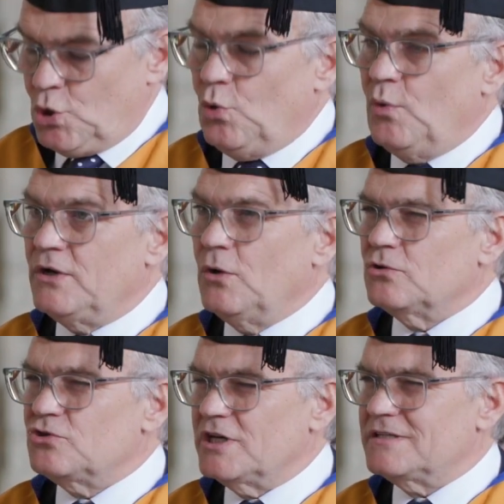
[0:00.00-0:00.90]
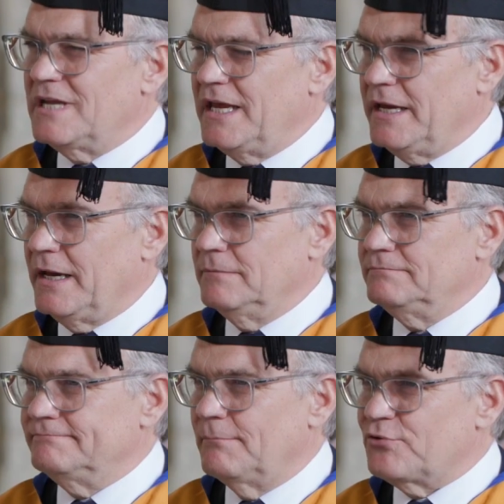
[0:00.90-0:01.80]
We're not just here,
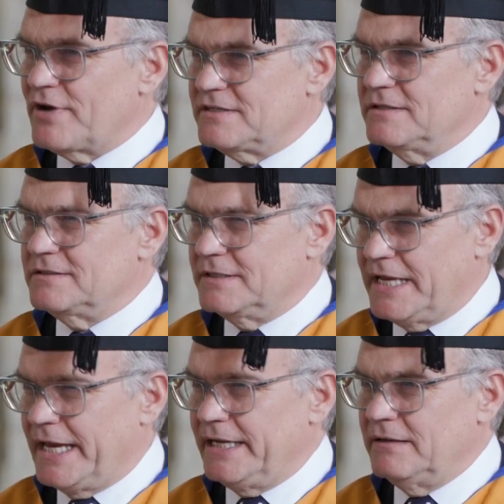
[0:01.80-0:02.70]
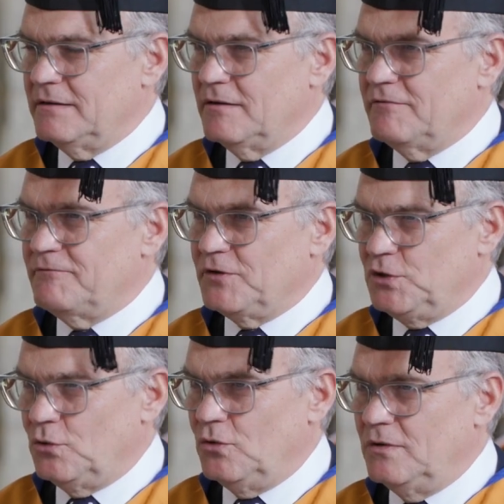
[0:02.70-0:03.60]
present today, for
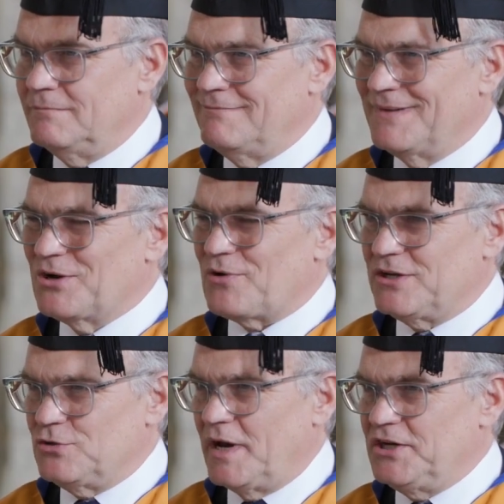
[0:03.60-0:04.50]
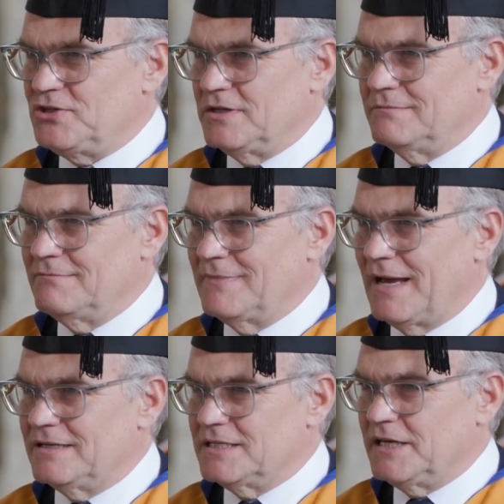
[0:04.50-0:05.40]
your graduation
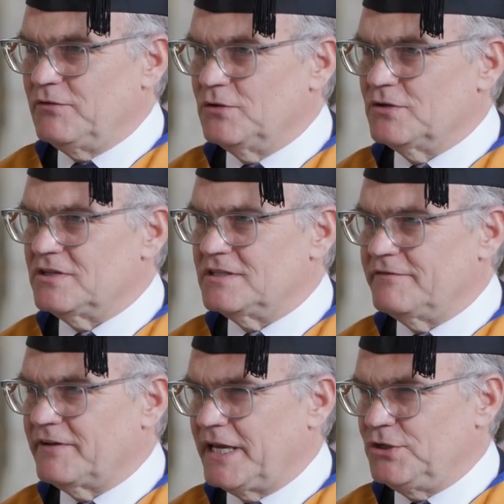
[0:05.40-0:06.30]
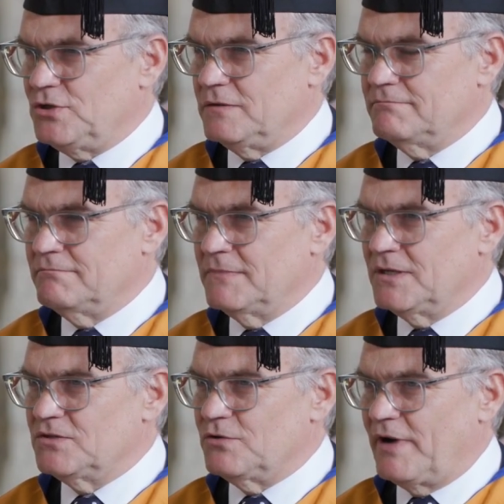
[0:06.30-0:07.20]
and to give you the certification,
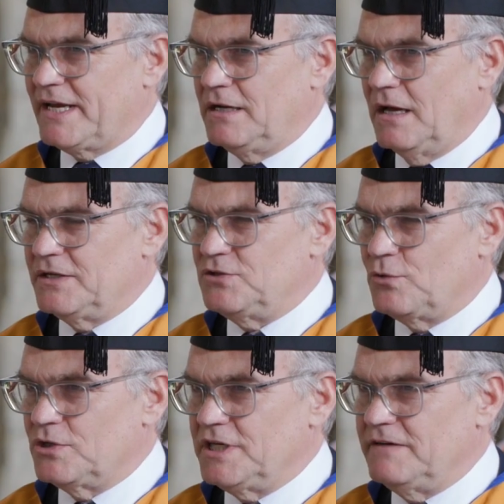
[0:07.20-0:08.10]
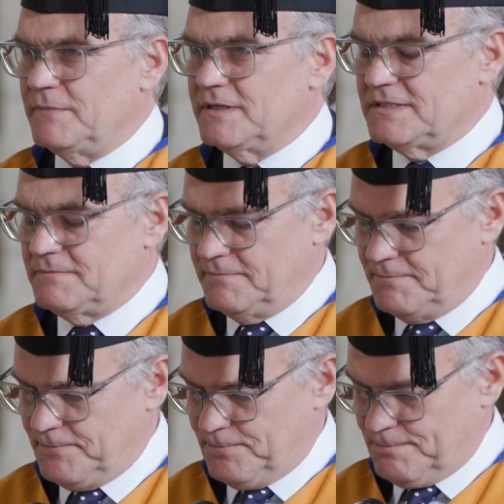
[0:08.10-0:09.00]
to recognise your achievements.
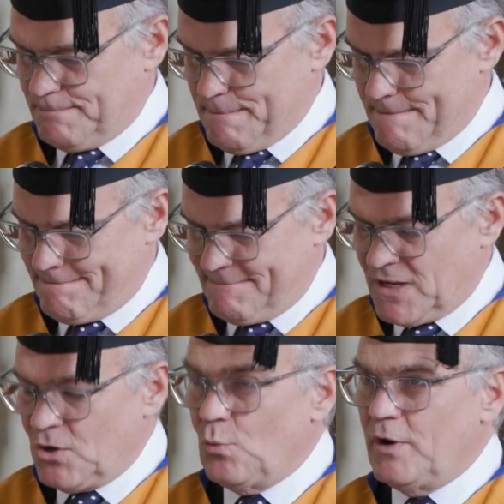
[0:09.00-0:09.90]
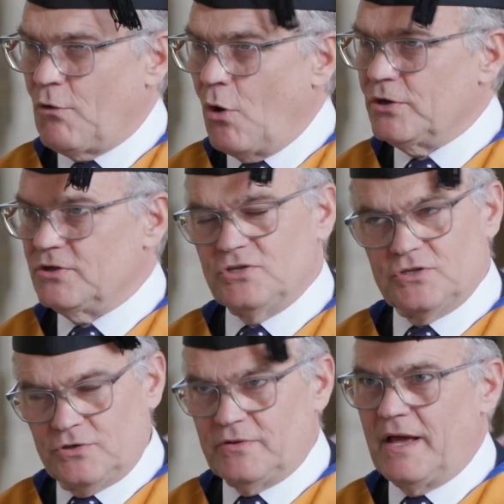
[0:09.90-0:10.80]
We are honoured to
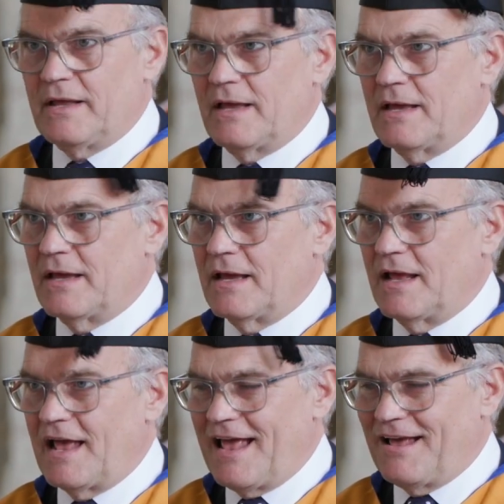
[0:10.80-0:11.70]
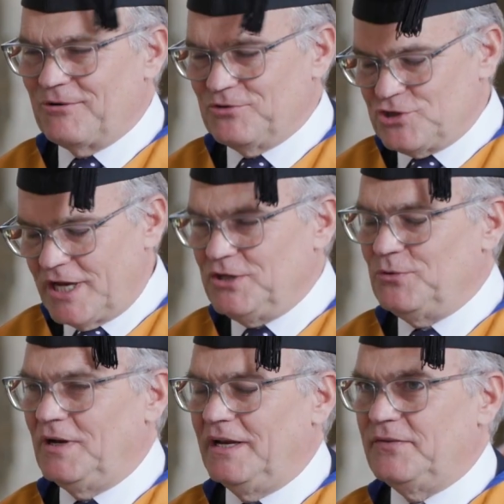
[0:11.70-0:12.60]
do that. I'm
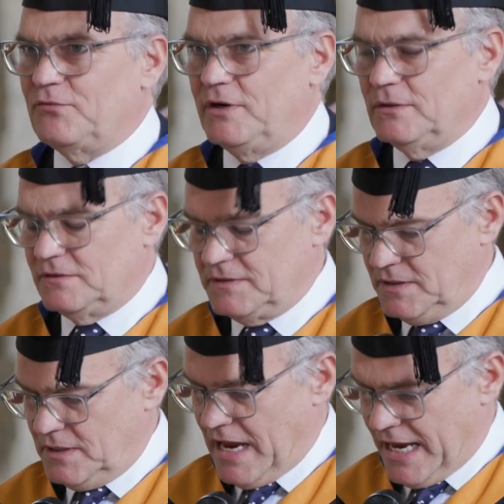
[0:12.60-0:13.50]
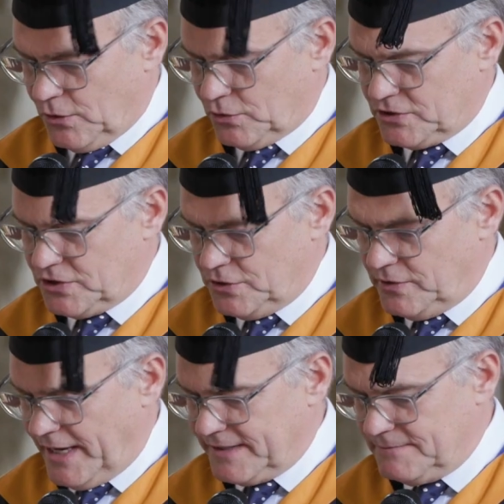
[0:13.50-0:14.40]
genuinely thrilled and honoured to do
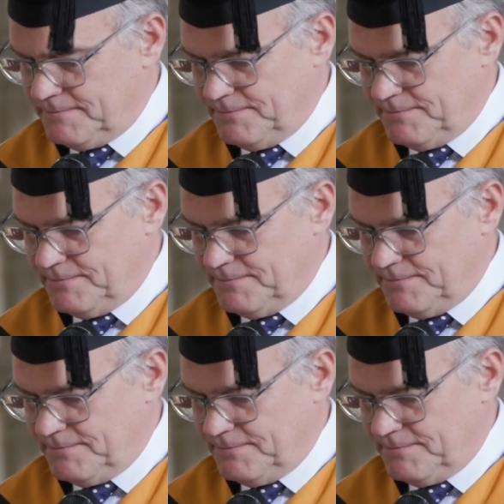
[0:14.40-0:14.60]
that.